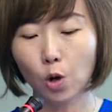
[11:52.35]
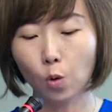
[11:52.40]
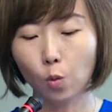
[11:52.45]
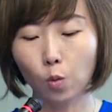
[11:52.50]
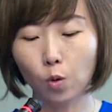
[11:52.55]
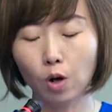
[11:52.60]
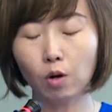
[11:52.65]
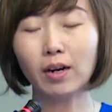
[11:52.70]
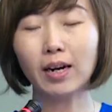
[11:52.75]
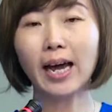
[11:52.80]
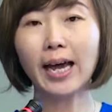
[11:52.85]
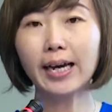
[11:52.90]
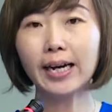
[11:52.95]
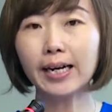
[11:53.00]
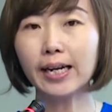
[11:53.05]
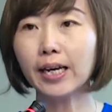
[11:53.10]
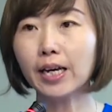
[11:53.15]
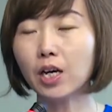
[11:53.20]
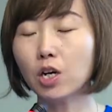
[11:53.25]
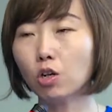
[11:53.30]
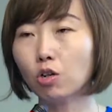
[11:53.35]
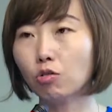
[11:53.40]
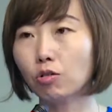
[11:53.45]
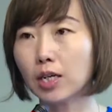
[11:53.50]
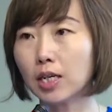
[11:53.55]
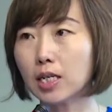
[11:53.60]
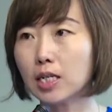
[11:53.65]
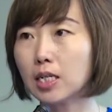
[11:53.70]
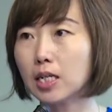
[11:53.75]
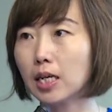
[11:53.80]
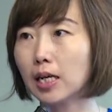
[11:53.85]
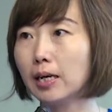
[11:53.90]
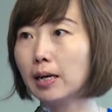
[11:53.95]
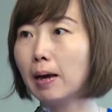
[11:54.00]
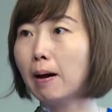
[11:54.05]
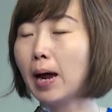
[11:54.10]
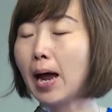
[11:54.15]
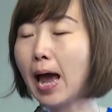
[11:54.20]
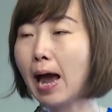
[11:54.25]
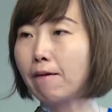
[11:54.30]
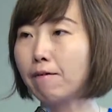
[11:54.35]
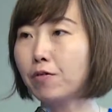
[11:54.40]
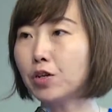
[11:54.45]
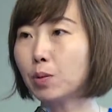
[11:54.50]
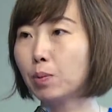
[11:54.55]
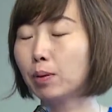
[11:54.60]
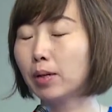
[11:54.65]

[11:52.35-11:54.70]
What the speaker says: will likely increase the average